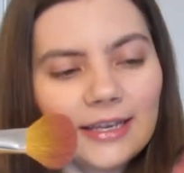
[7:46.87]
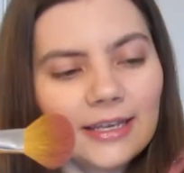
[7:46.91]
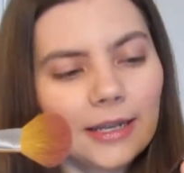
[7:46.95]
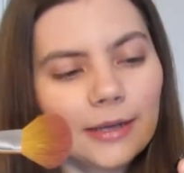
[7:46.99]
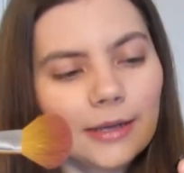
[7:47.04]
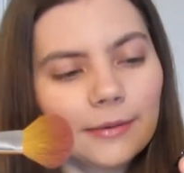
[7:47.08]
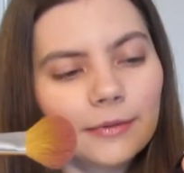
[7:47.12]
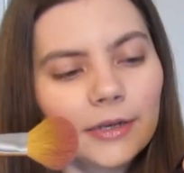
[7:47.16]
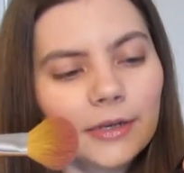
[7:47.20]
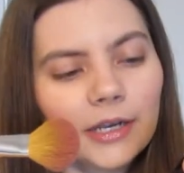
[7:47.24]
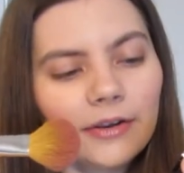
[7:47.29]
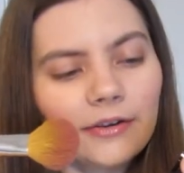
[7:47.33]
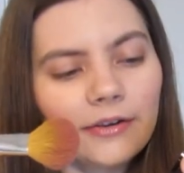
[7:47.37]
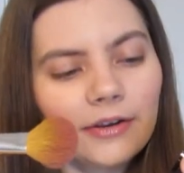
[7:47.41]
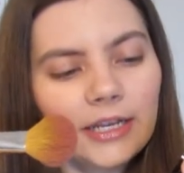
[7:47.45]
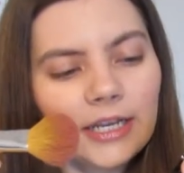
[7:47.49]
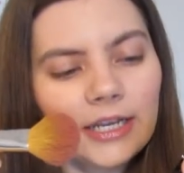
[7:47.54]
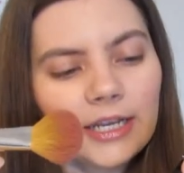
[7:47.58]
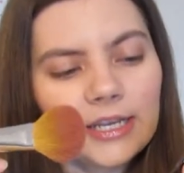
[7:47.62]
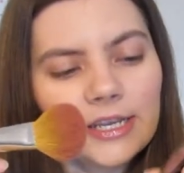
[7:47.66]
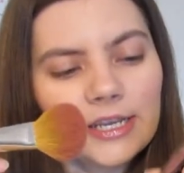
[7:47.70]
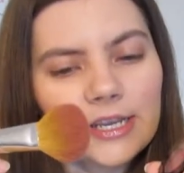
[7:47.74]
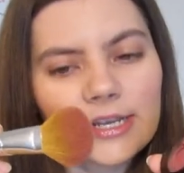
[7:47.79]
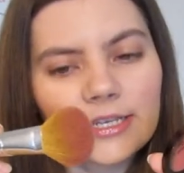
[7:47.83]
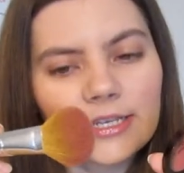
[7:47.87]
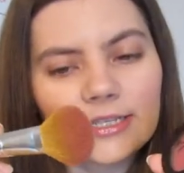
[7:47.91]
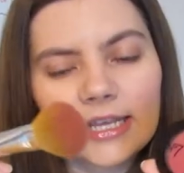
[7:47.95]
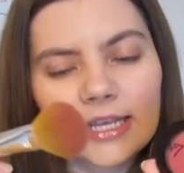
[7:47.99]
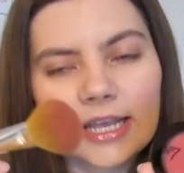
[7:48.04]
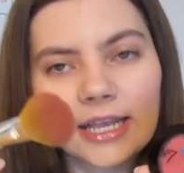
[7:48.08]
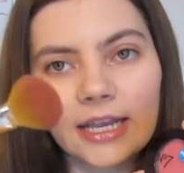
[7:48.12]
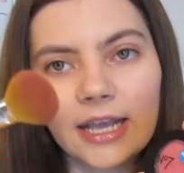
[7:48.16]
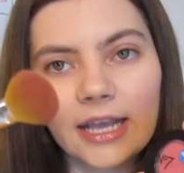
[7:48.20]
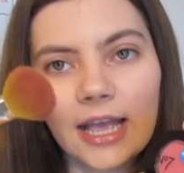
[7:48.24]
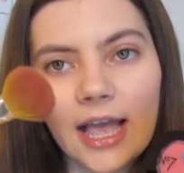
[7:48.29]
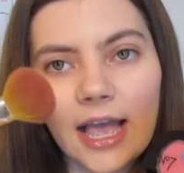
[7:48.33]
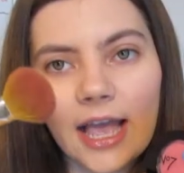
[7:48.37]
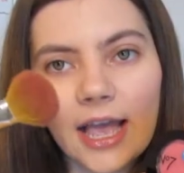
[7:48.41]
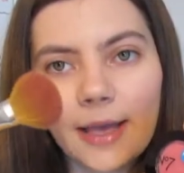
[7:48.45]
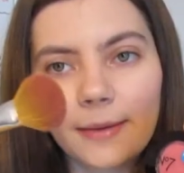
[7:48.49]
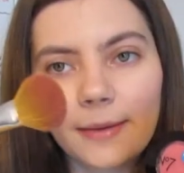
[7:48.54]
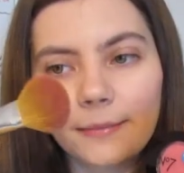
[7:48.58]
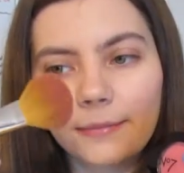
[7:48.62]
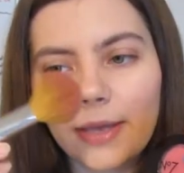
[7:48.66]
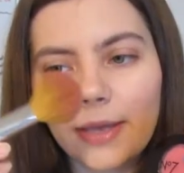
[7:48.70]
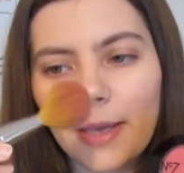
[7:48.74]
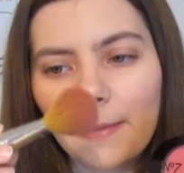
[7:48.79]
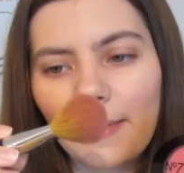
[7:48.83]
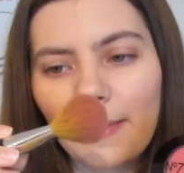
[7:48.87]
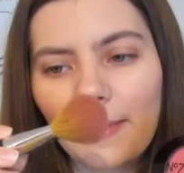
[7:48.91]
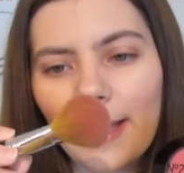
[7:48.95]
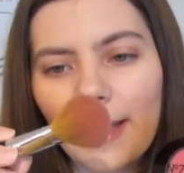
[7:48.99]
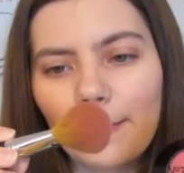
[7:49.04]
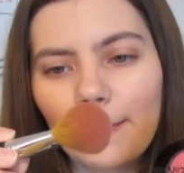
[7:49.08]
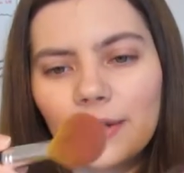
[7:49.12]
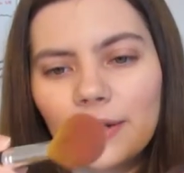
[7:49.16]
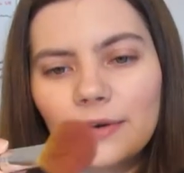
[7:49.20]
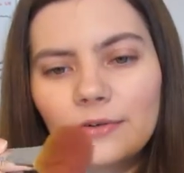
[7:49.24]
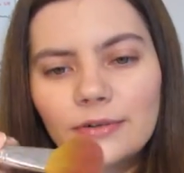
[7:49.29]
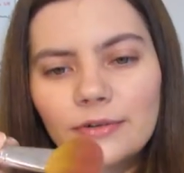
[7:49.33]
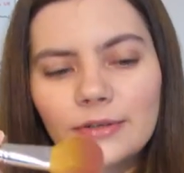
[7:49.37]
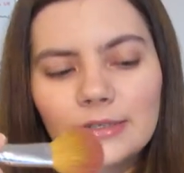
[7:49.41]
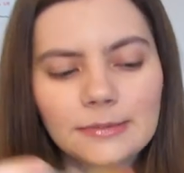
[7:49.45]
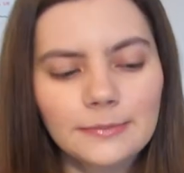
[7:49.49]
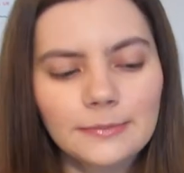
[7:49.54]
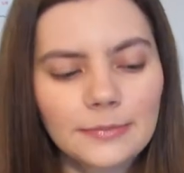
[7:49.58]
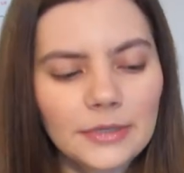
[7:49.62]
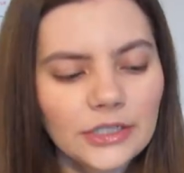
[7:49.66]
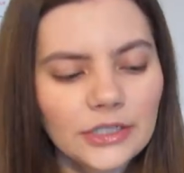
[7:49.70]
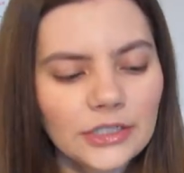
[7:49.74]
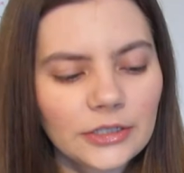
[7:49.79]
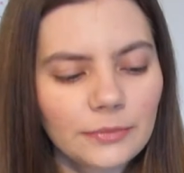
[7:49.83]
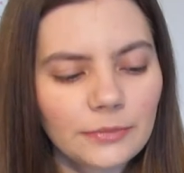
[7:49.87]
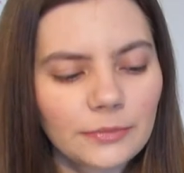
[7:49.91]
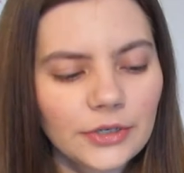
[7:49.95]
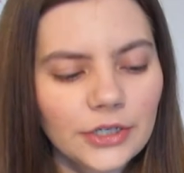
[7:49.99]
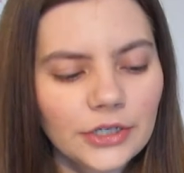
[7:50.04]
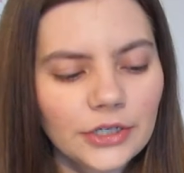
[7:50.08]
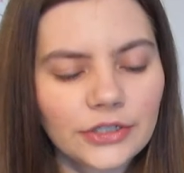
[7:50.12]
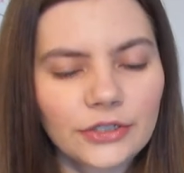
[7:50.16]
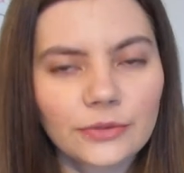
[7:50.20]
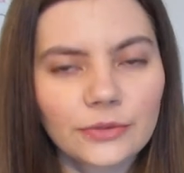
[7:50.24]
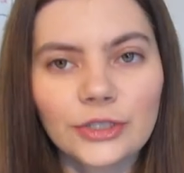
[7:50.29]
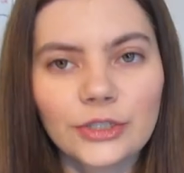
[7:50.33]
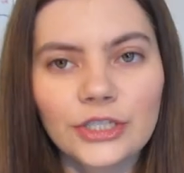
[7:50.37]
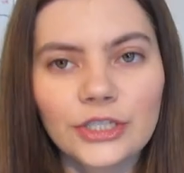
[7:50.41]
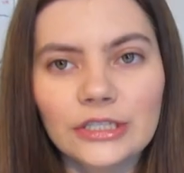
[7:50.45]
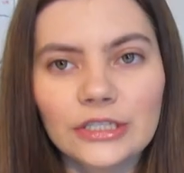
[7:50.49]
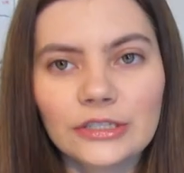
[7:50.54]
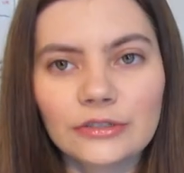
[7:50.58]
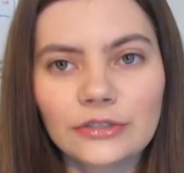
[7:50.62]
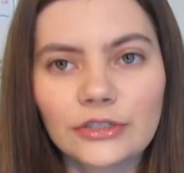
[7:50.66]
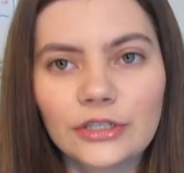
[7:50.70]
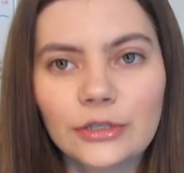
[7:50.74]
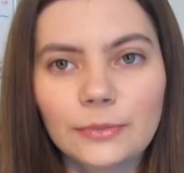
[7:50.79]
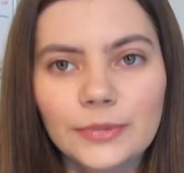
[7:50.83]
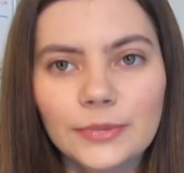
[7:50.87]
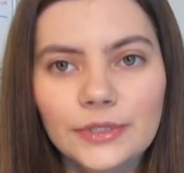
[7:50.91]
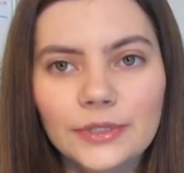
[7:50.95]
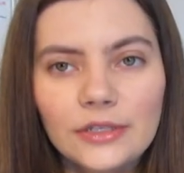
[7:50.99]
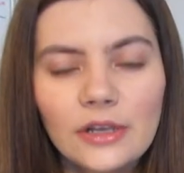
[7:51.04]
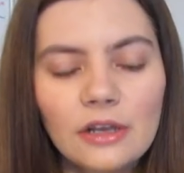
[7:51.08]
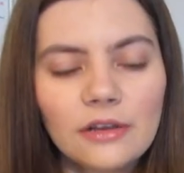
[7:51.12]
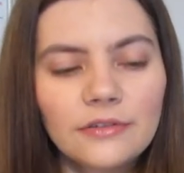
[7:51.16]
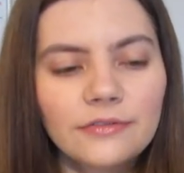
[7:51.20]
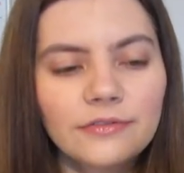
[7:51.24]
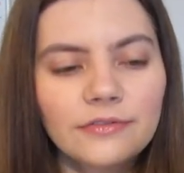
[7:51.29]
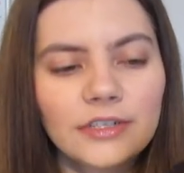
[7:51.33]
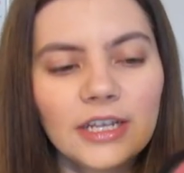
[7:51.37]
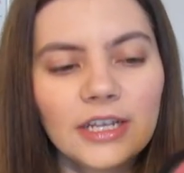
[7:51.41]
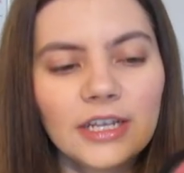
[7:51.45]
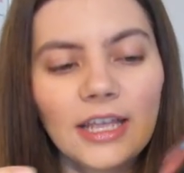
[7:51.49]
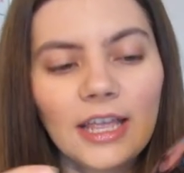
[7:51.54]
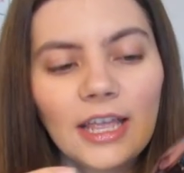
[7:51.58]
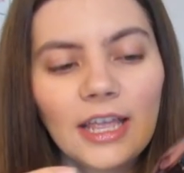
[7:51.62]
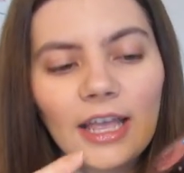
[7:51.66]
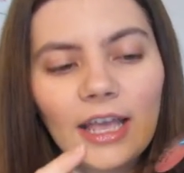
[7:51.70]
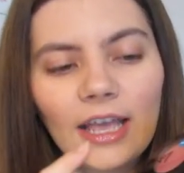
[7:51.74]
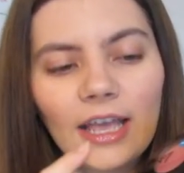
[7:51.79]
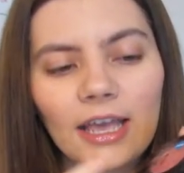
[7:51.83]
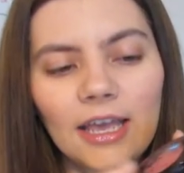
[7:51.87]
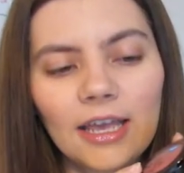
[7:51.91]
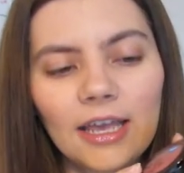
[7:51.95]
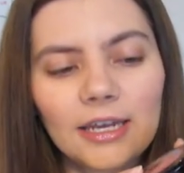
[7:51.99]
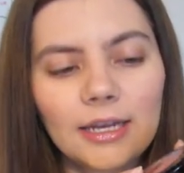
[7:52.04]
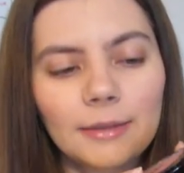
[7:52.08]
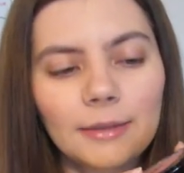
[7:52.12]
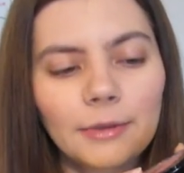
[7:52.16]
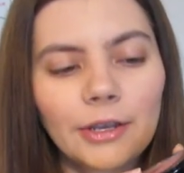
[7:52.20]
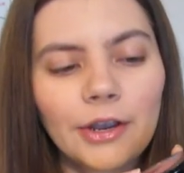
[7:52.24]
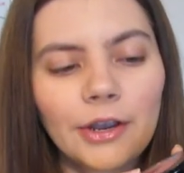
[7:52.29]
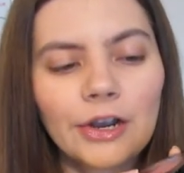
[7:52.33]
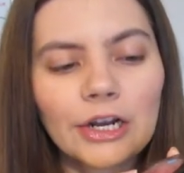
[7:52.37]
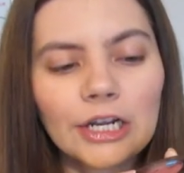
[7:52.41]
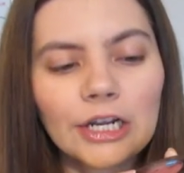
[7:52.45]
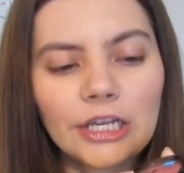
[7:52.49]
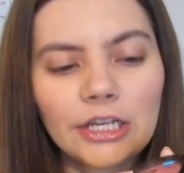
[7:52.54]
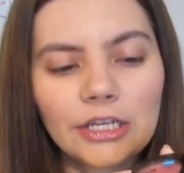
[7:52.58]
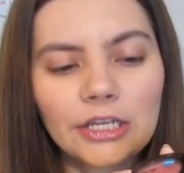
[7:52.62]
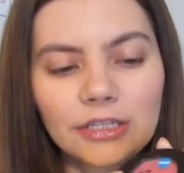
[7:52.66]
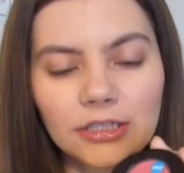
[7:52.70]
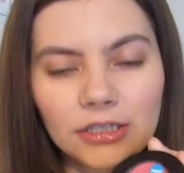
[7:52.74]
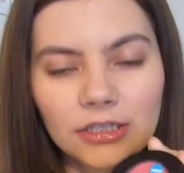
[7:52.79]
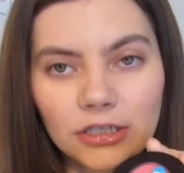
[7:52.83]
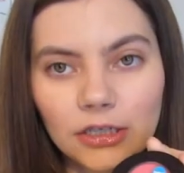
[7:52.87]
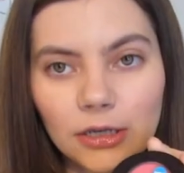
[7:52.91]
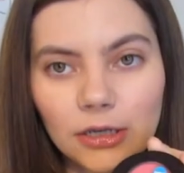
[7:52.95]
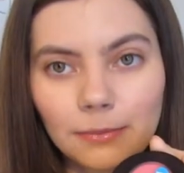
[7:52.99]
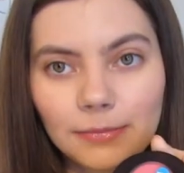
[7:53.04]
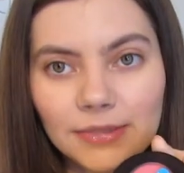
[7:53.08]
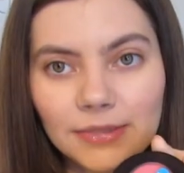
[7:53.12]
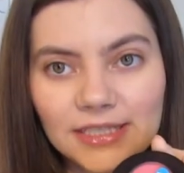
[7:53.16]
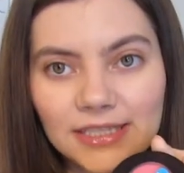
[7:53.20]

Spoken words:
Now I'm currently using a Bare Minerals blusher brush, which is super soft, and I'm currently using No.